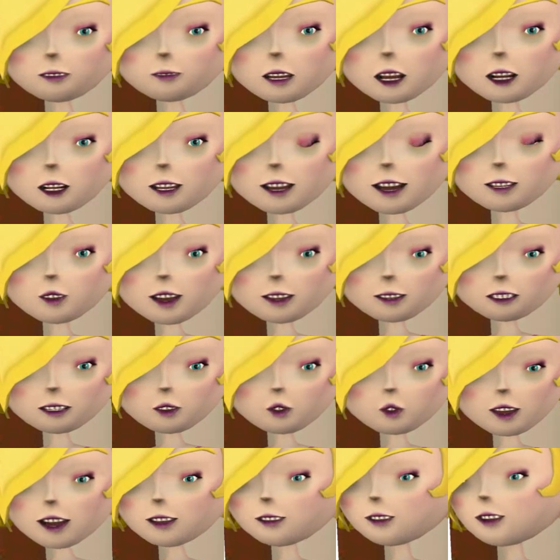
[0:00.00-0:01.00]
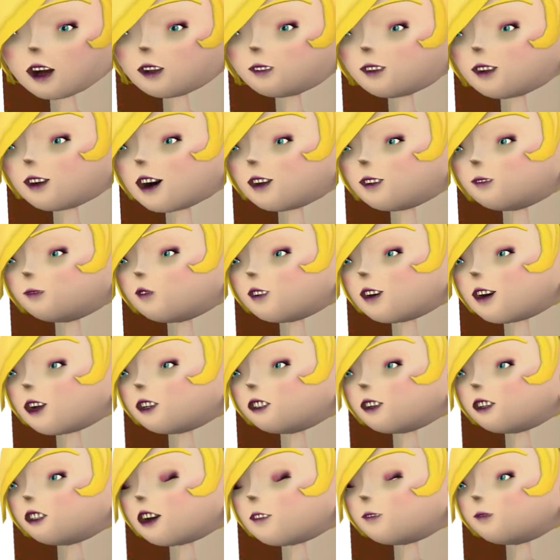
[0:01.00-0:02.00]
a graduate student dedicated to
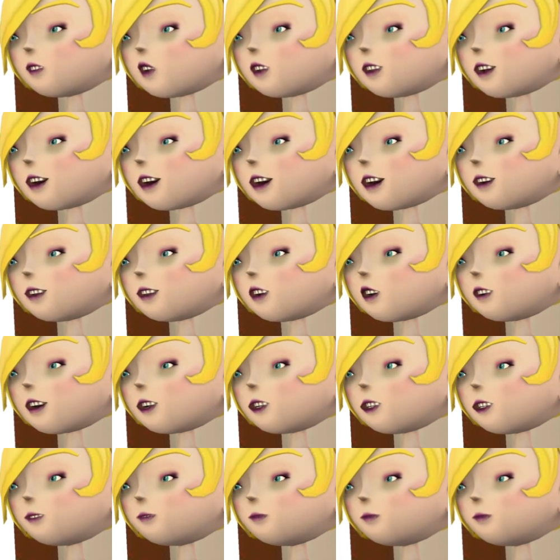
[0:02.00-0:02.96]
accessible online learning.